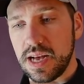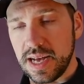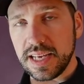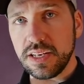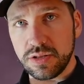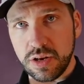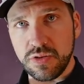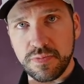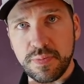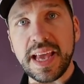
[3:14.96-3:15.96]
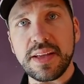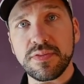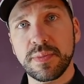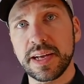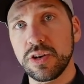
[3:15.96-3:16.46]
I don't pay
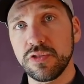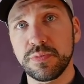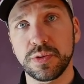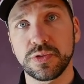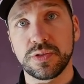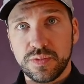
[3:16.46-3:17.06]
for my golf balls.